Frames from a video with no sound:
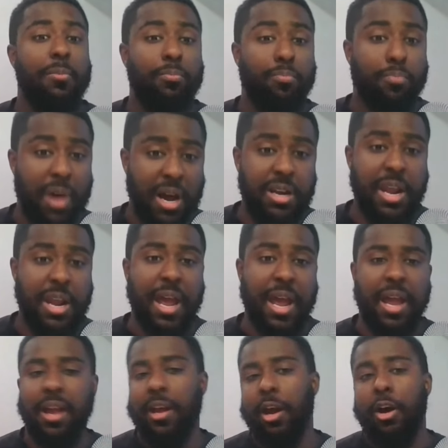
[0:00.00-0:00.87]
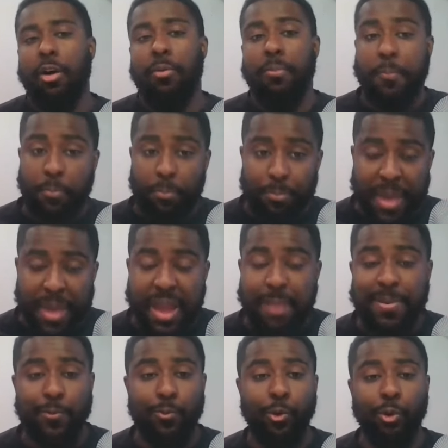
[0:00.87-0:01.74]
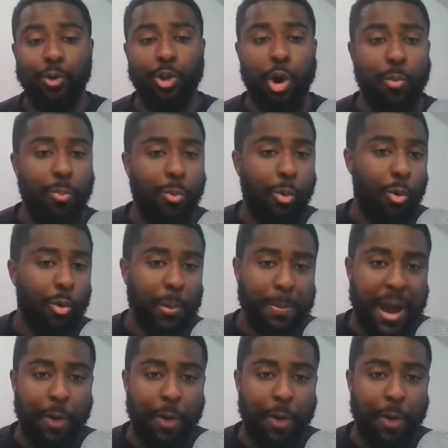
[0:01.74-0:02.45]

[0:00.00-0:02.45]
Monday. Maybe we'll know more